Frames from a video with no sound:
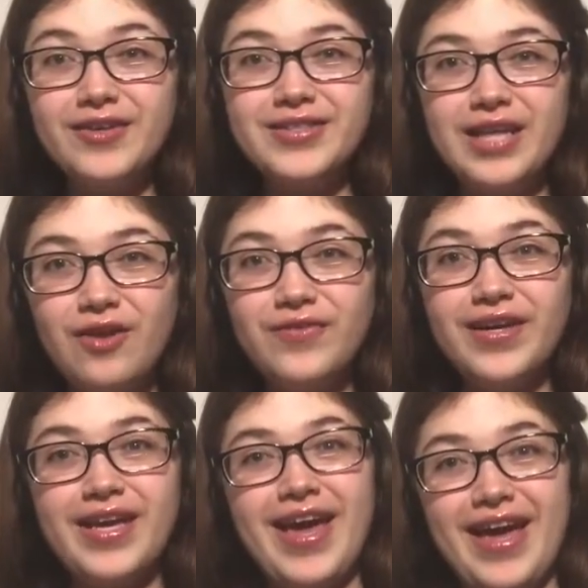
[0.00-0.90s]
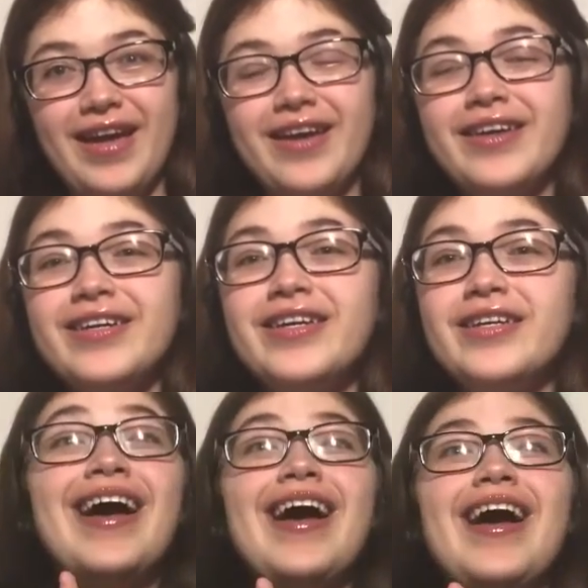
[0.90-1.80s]
yourself a cake.
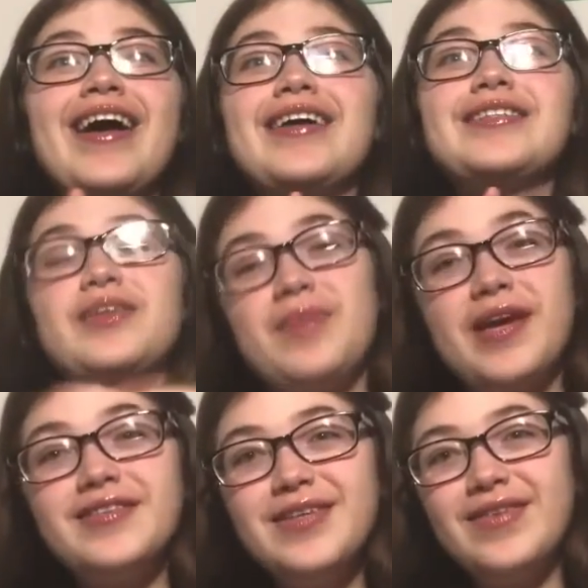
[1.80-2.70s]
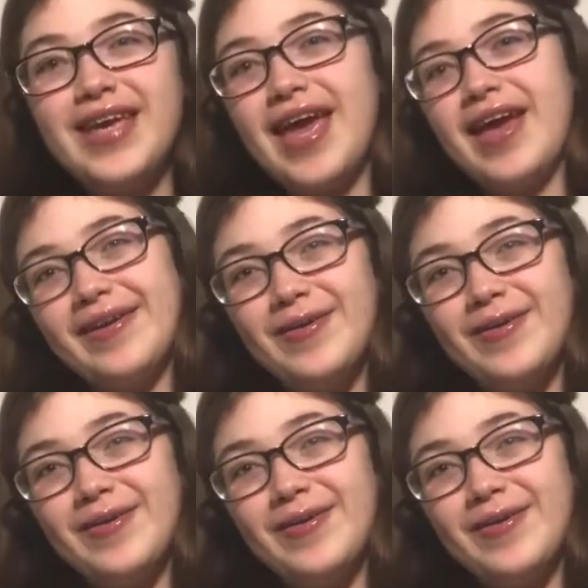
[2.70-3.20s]
So bake yourself a cake